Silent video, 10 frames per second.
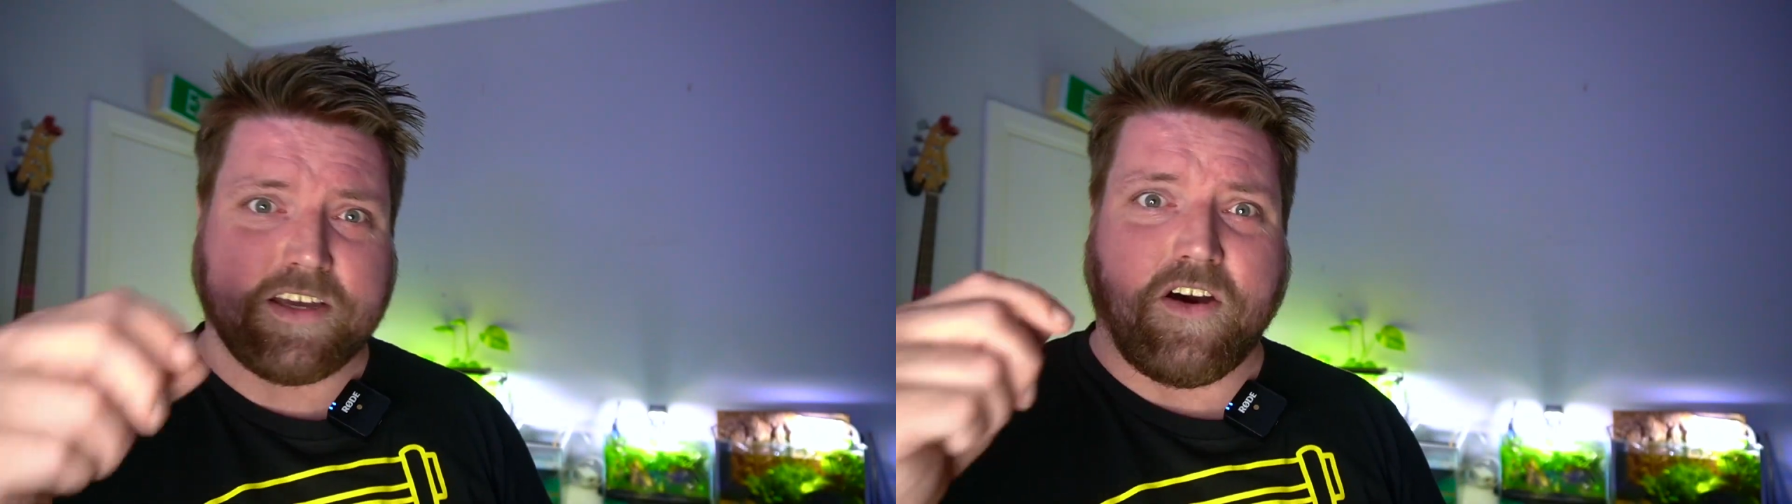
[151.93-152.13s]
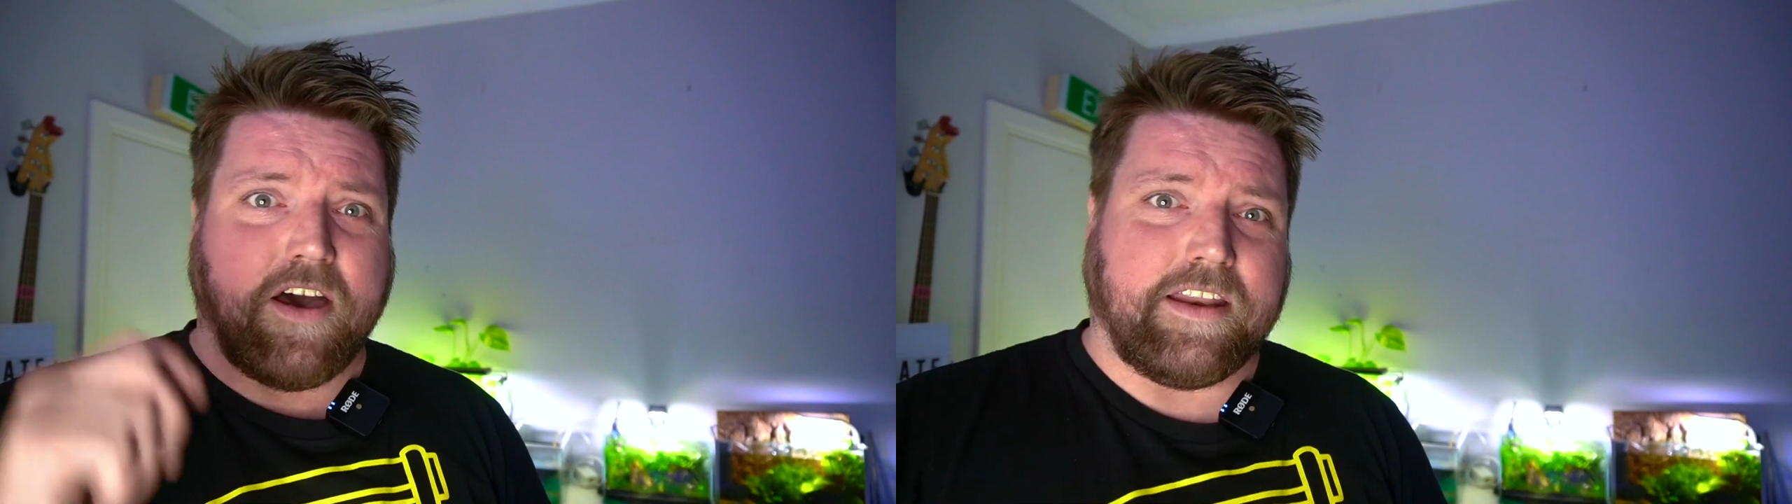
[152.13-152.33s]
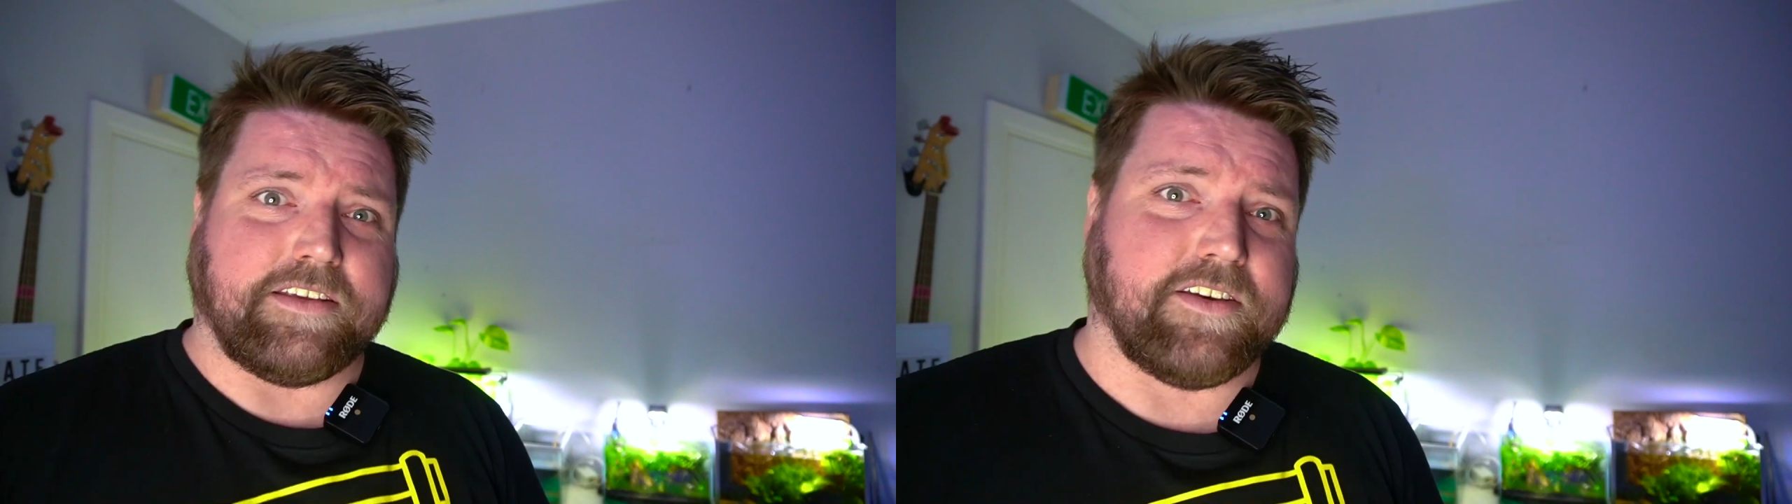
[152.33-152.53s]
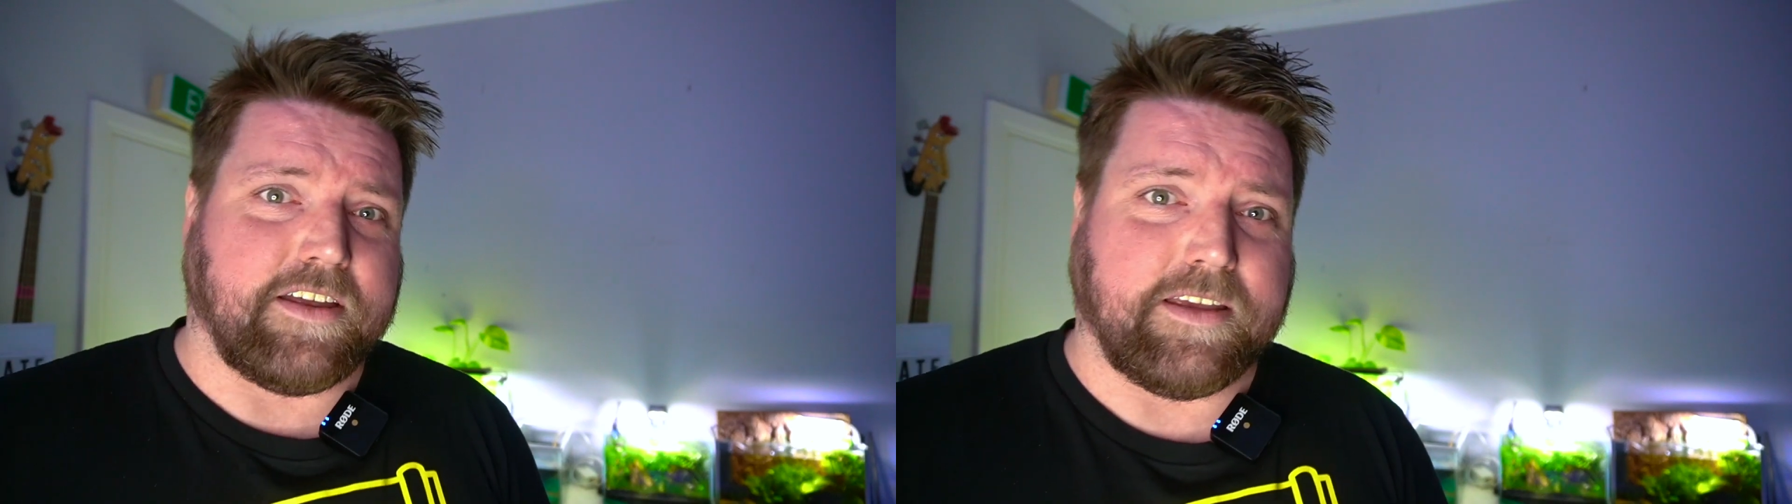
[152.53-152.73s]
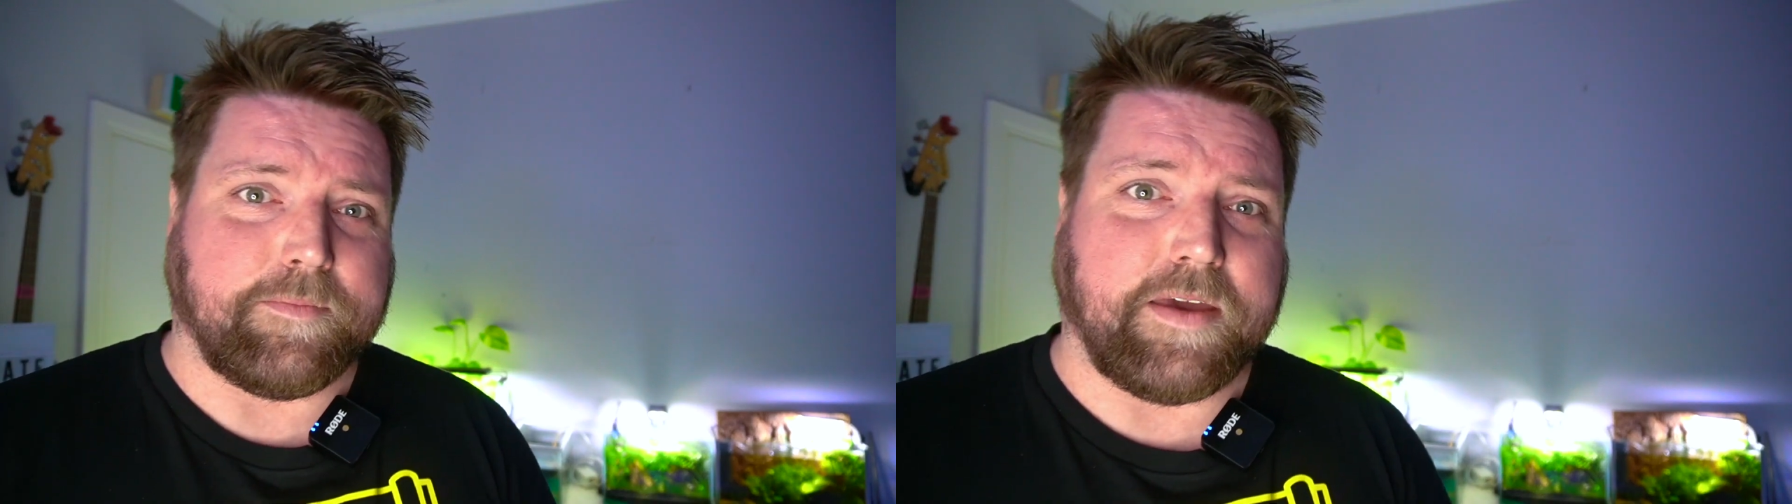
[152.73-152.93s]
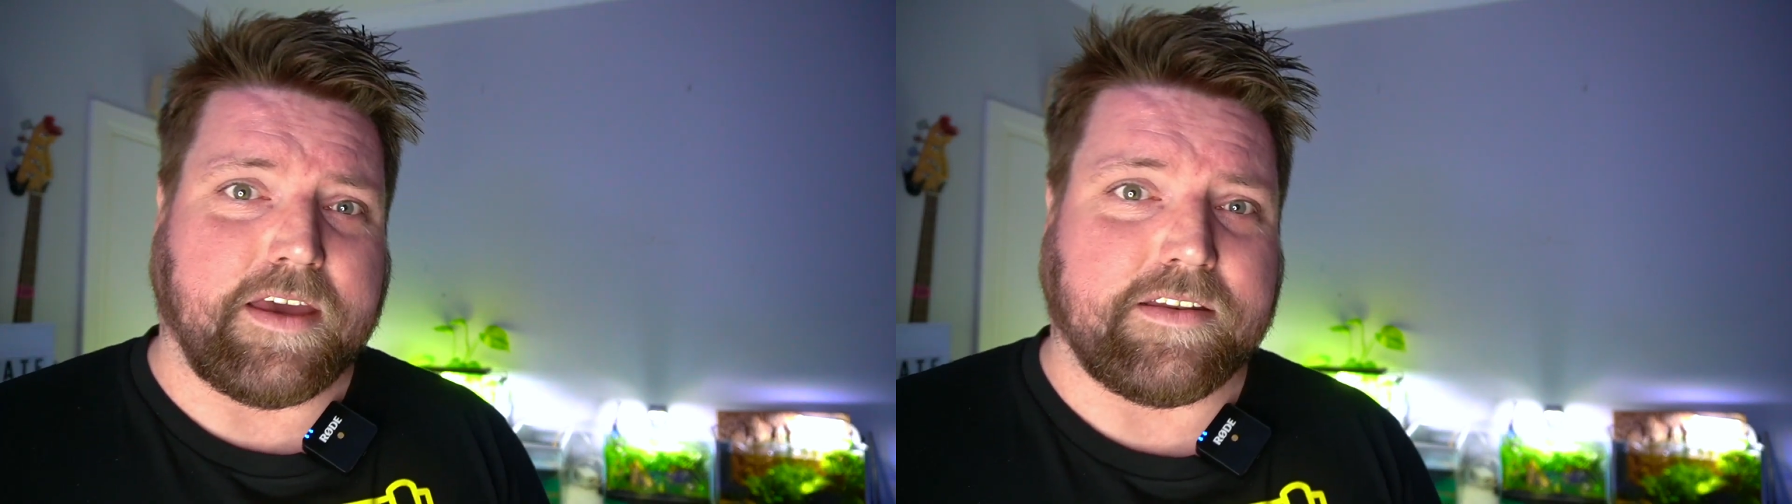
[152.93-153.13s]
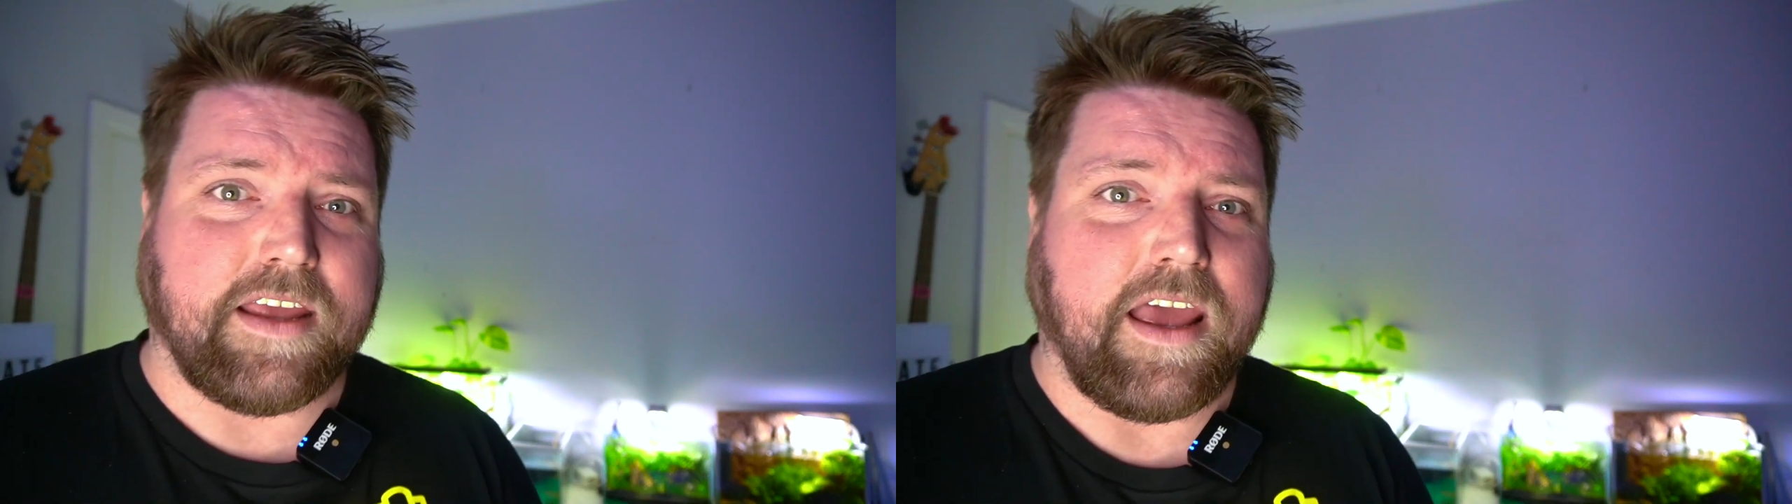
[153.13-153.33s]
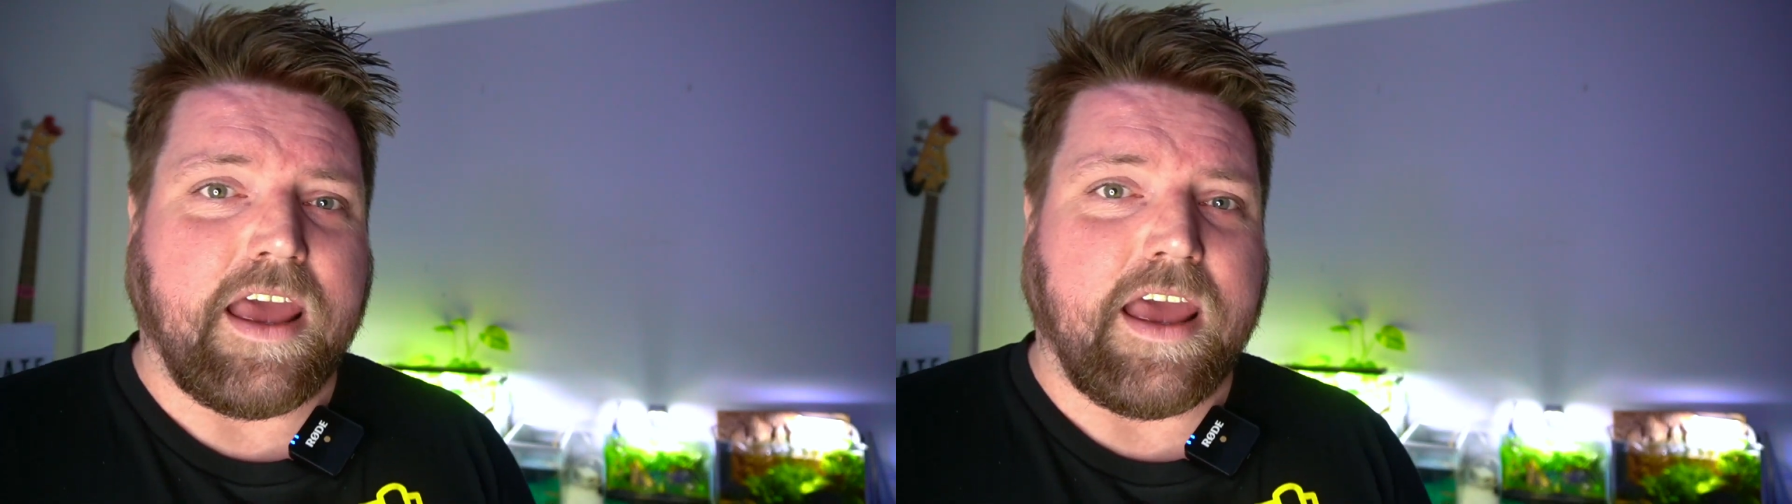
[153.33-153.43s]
tiny, tiny amount.